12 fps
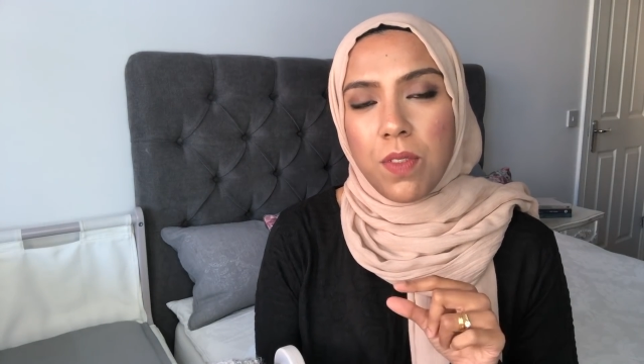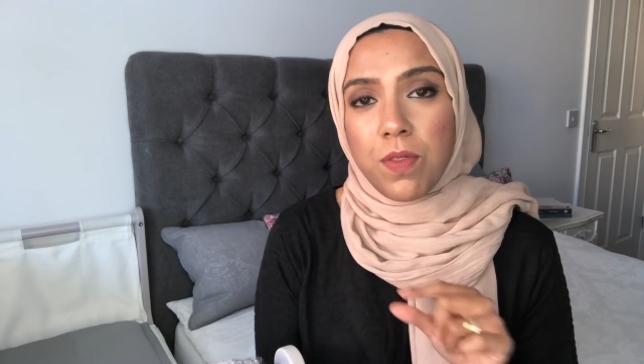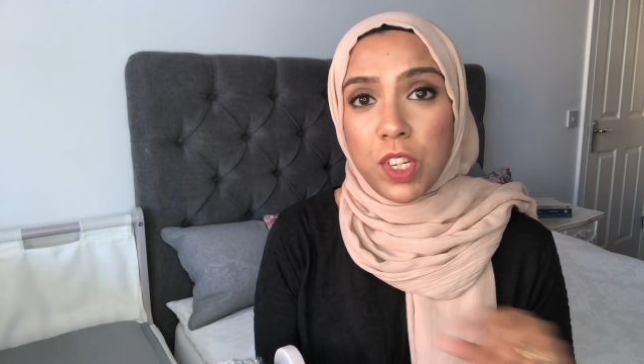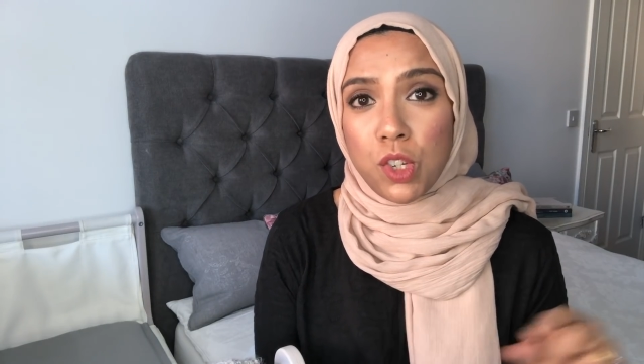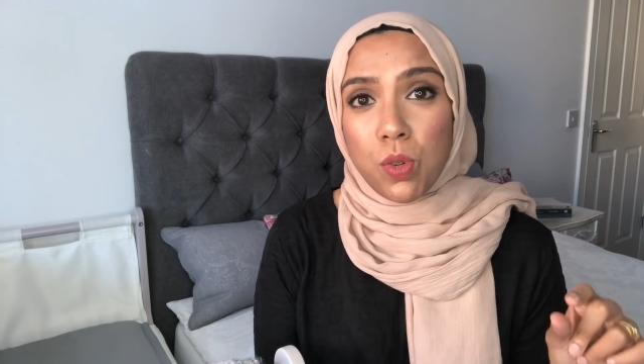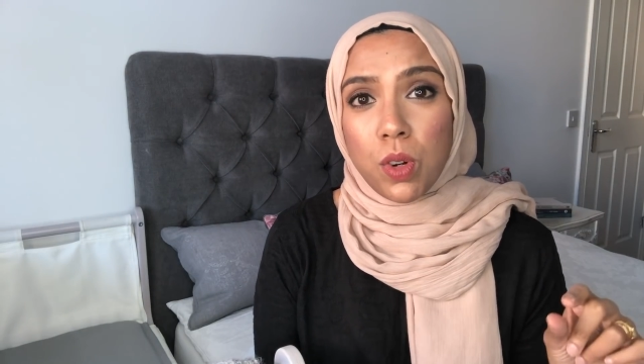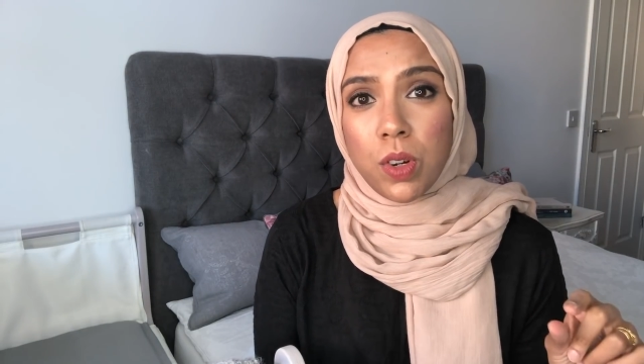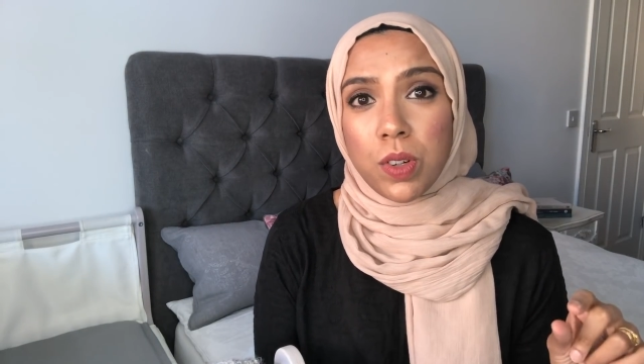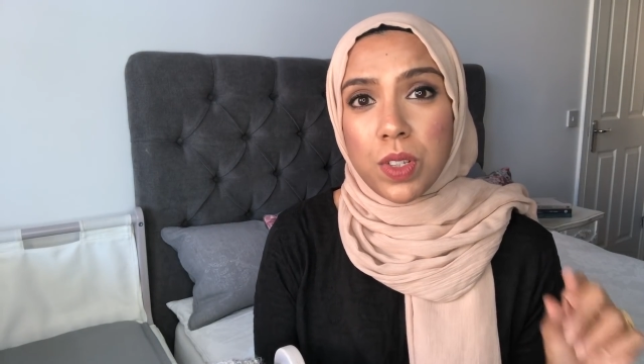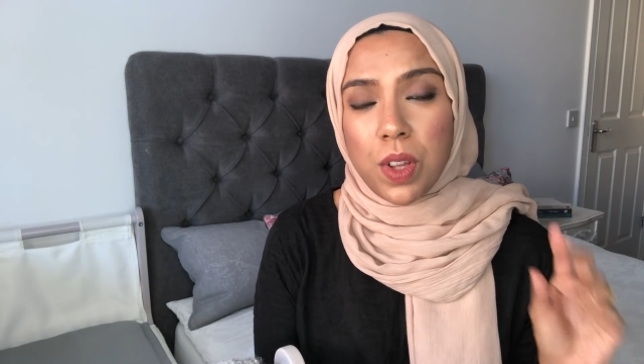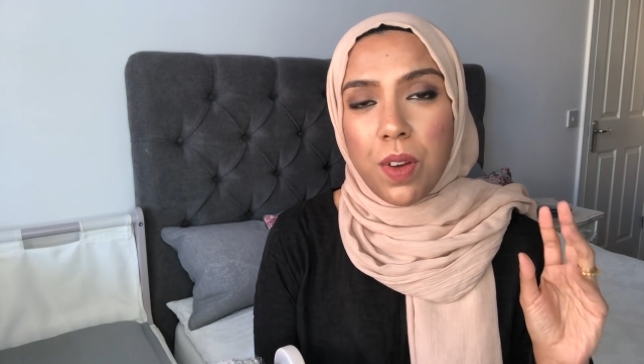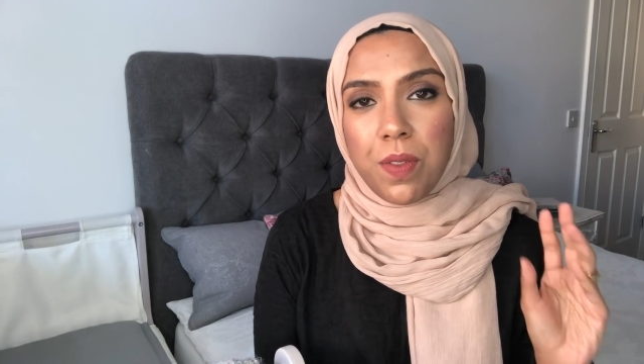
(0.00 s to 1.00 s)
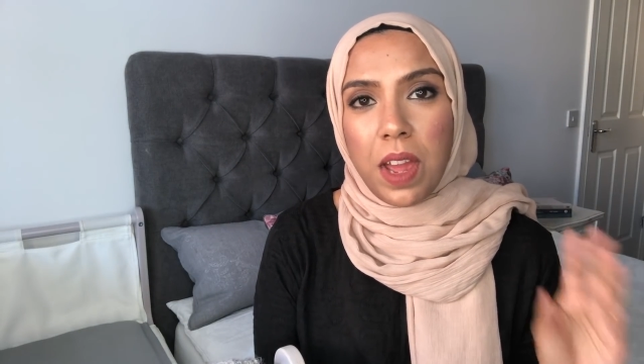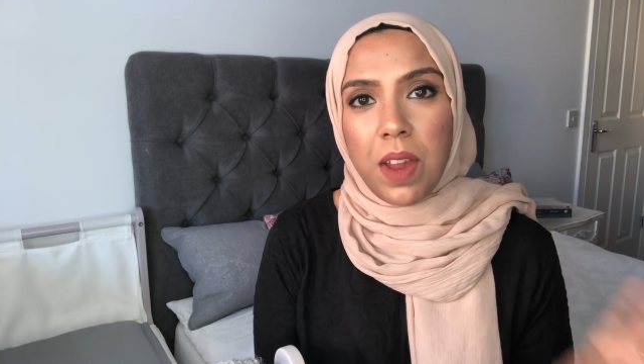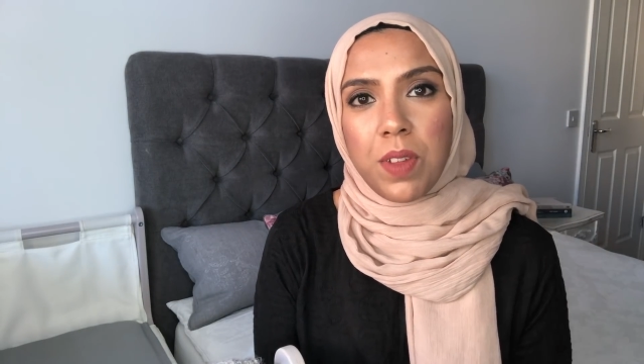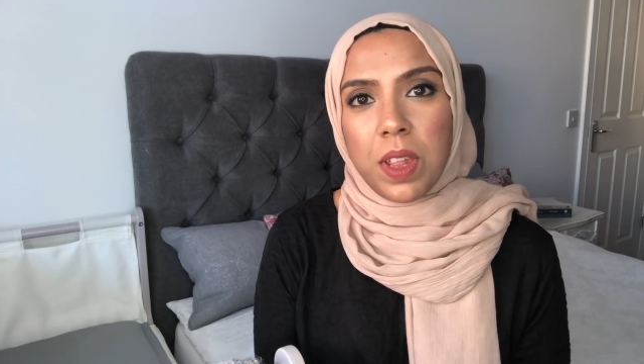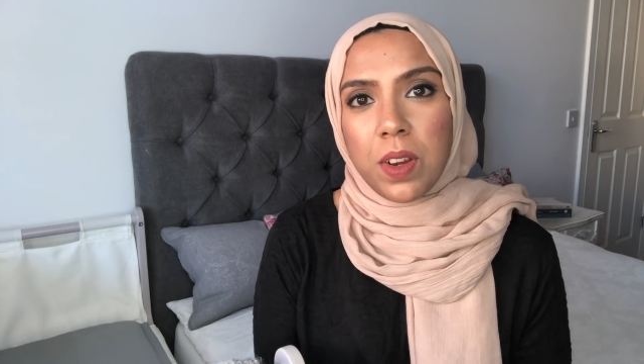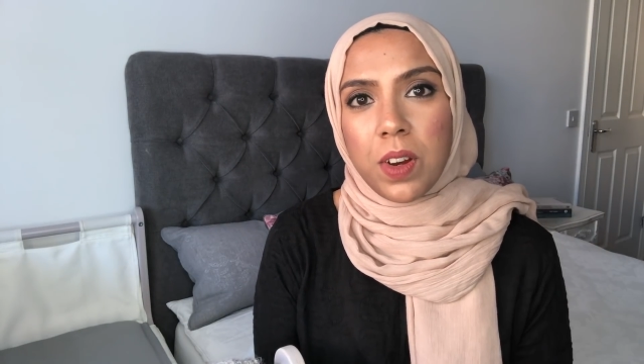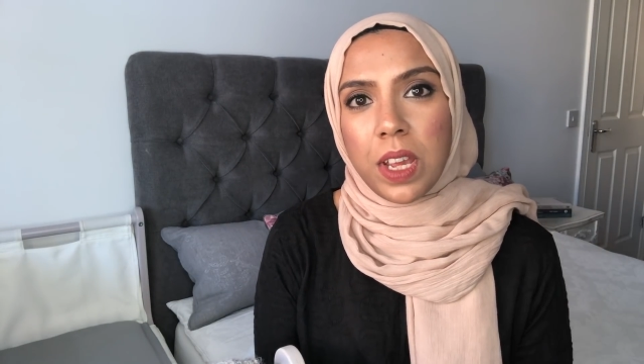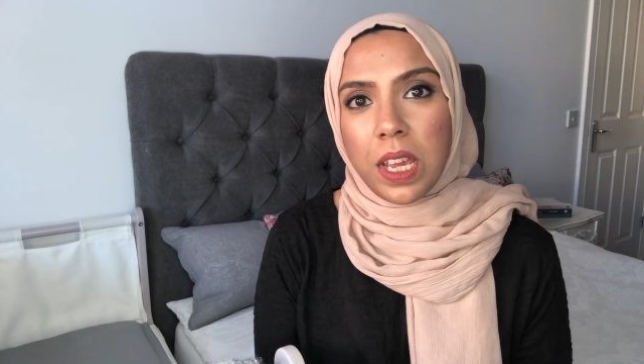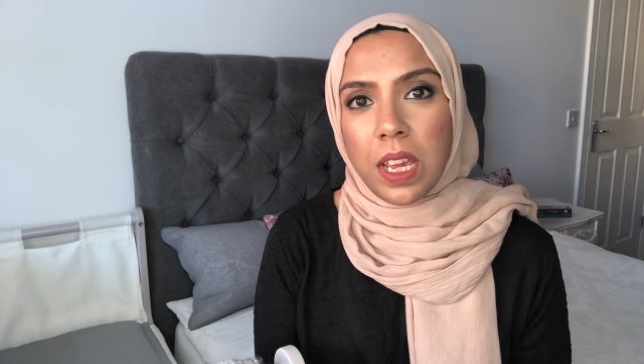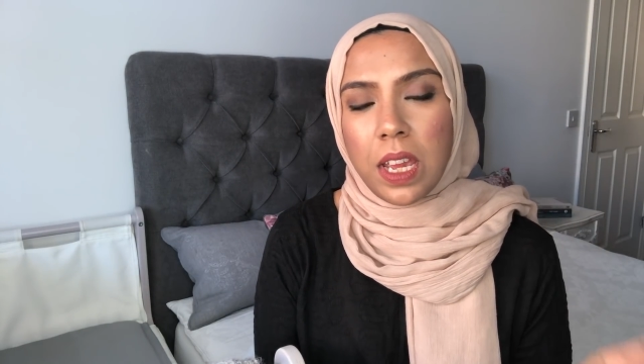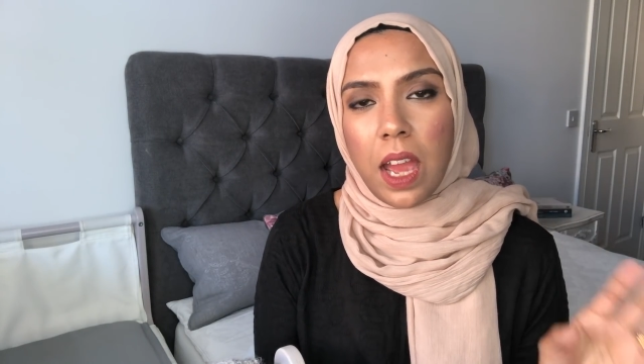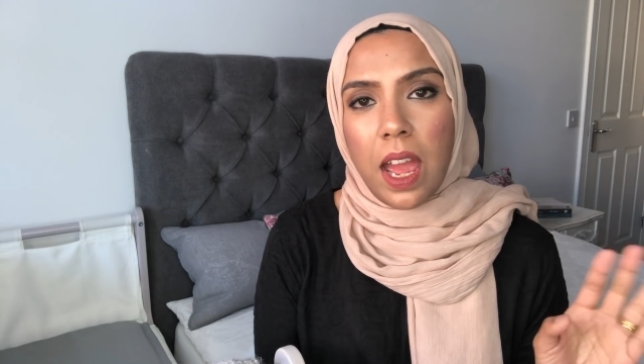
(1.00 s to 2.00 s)
visual logs of everything I
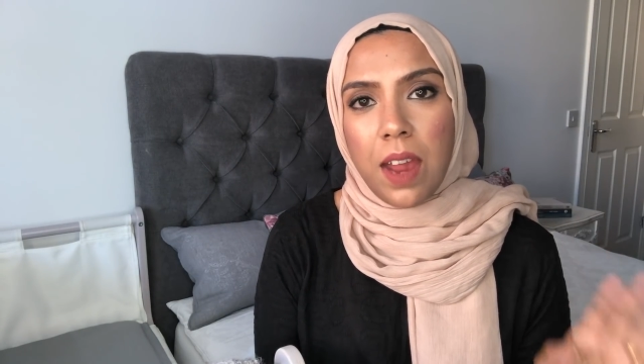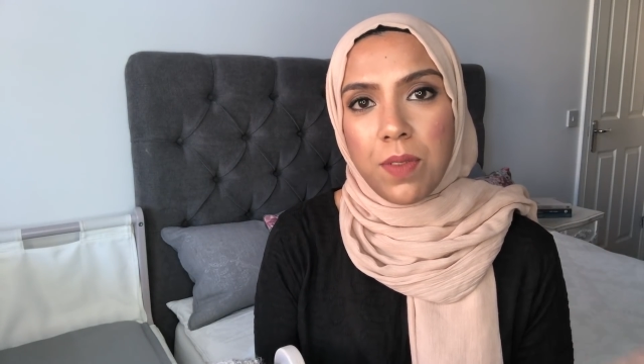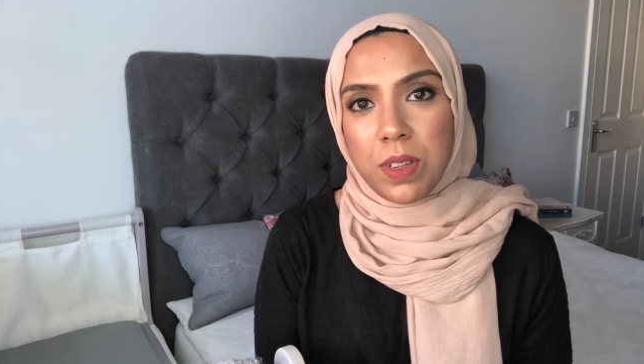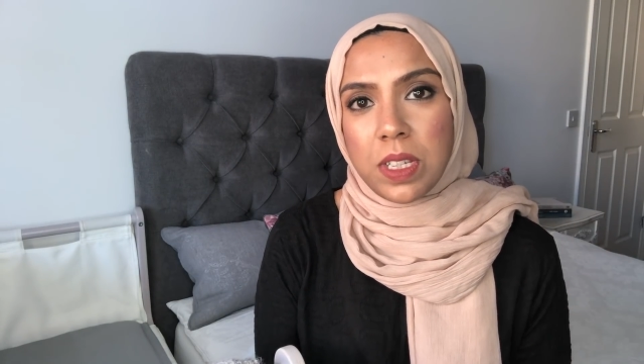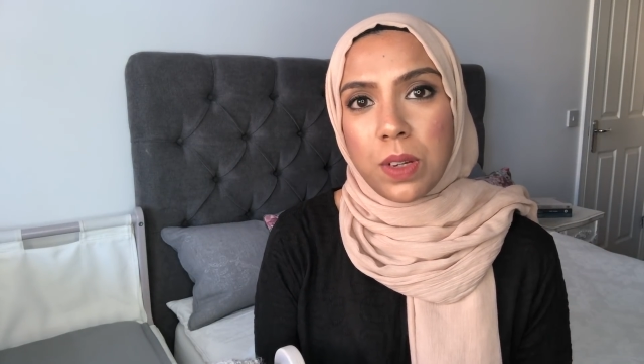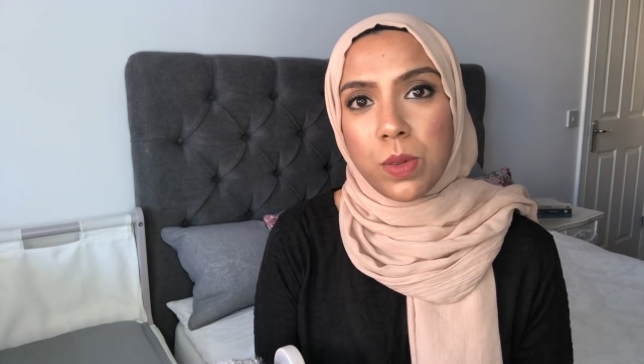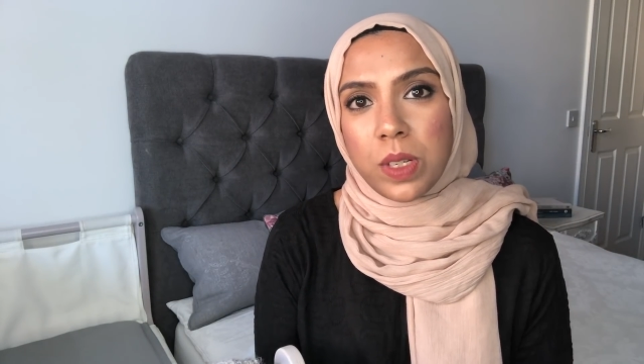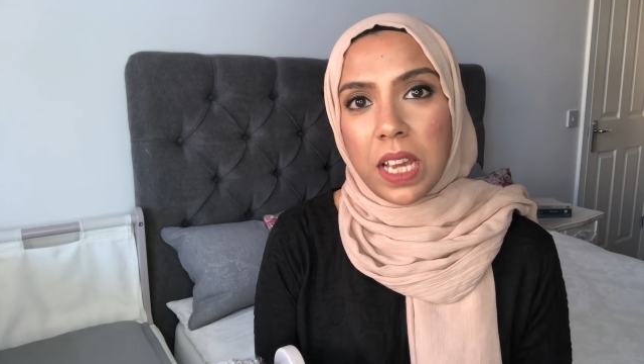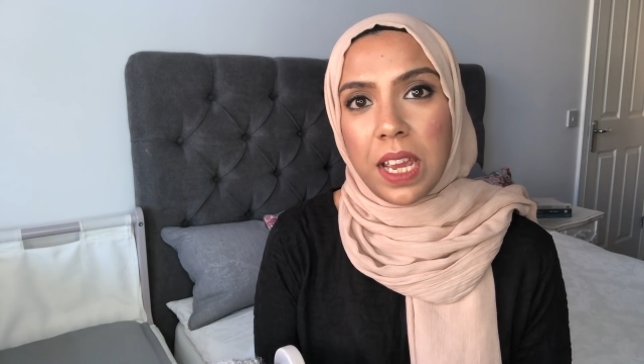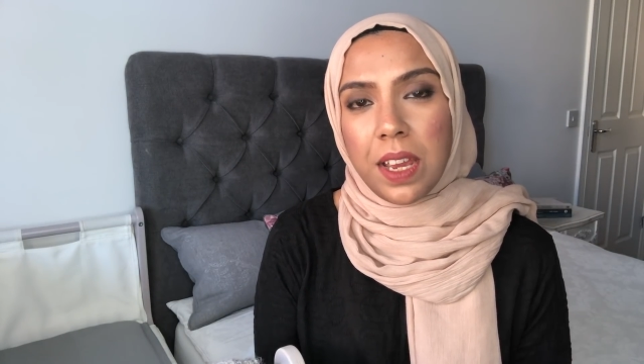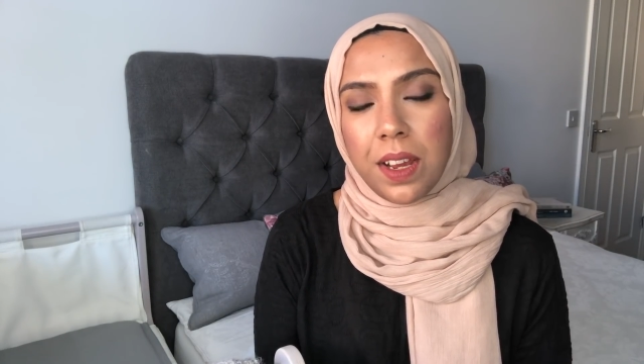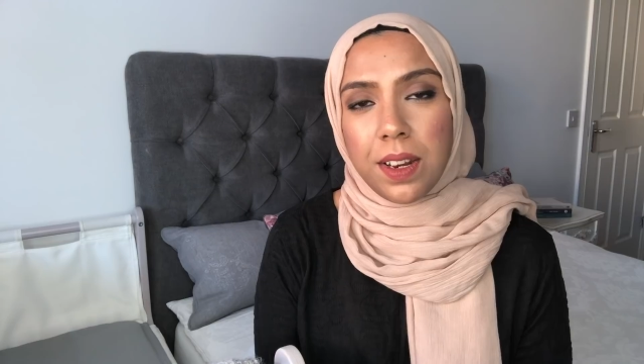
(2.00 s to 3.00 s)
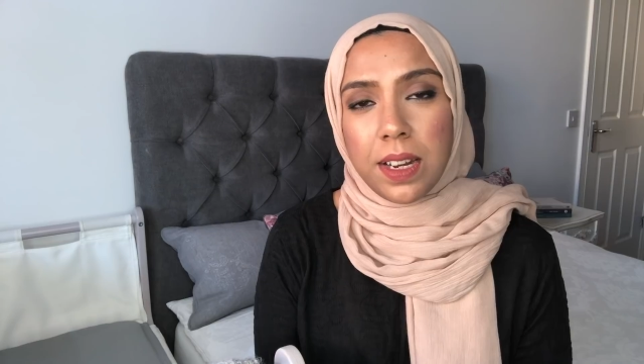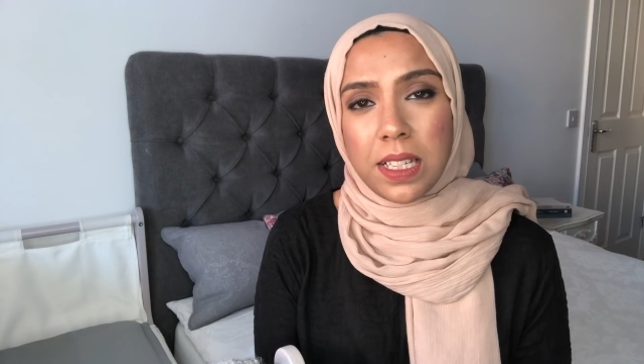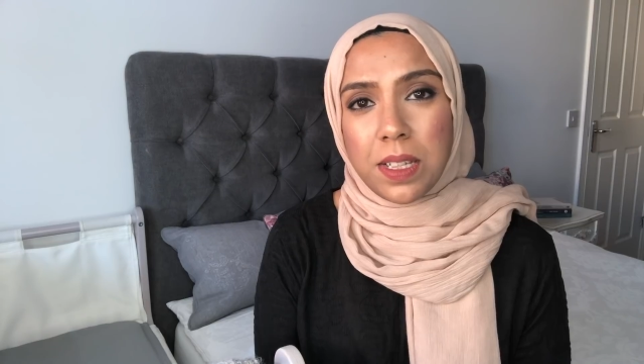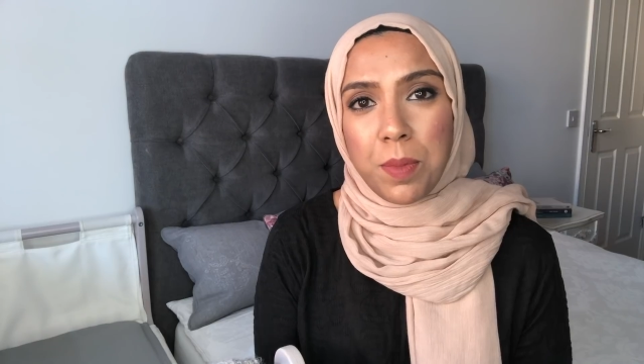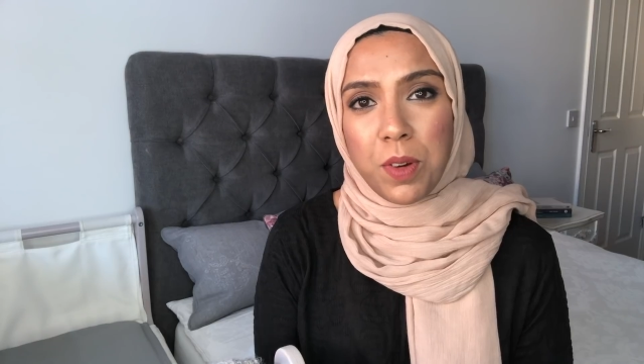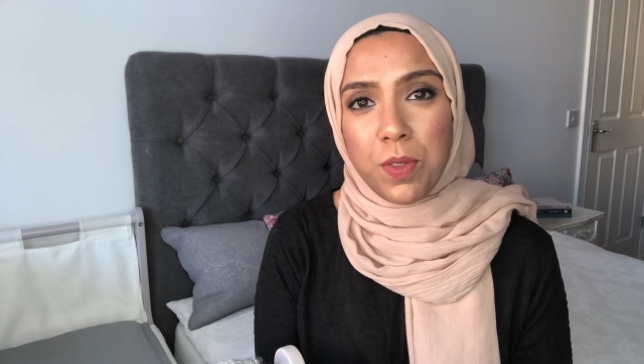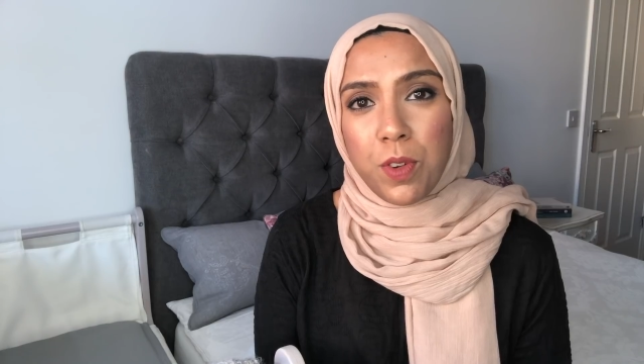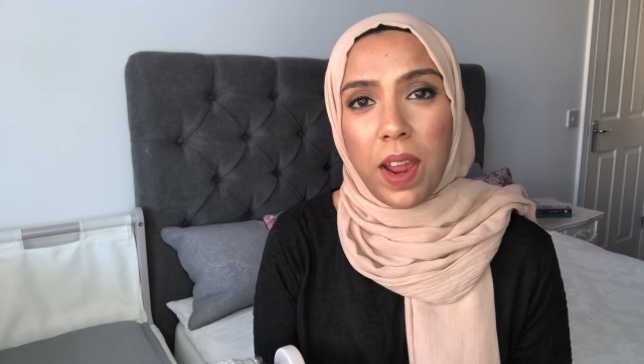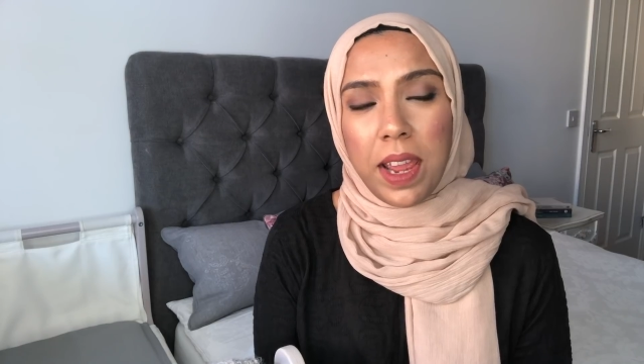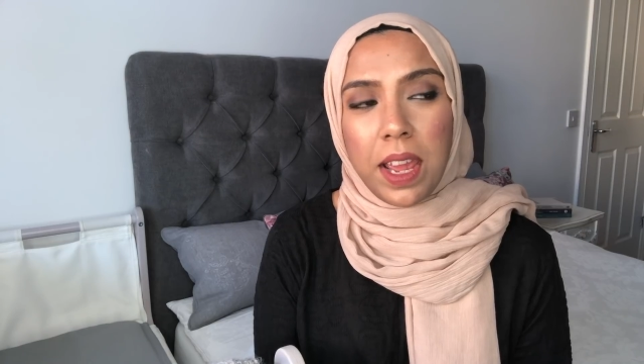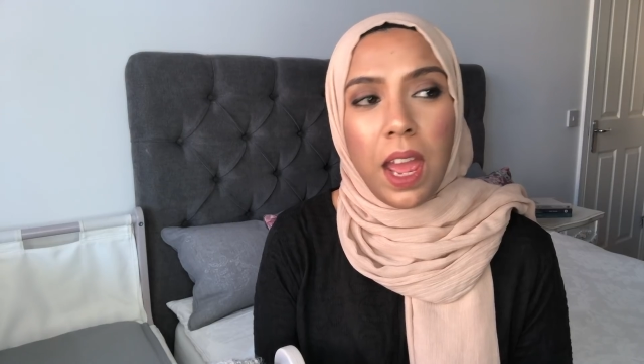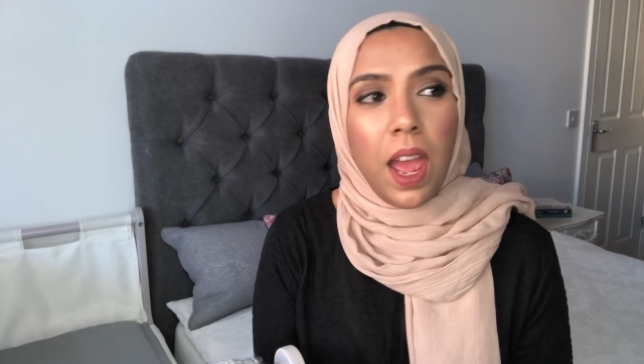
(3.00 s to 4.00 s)
eat every single day unless I'm off track.